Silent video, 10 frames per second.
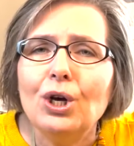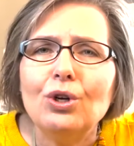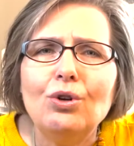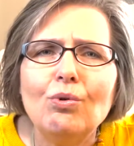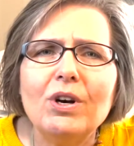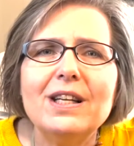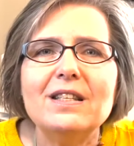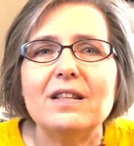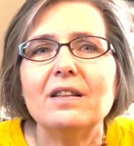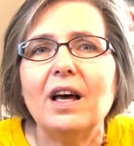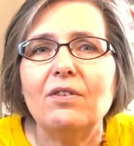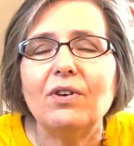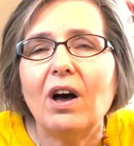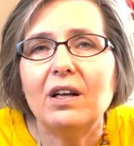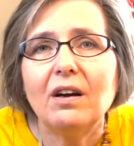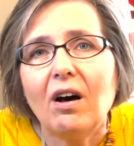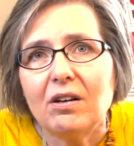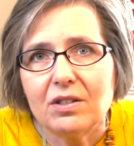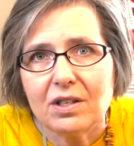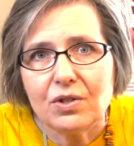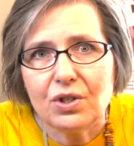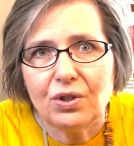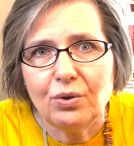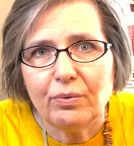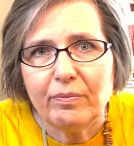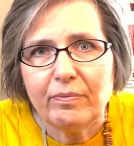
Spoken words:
Nor it is the life God calls us to.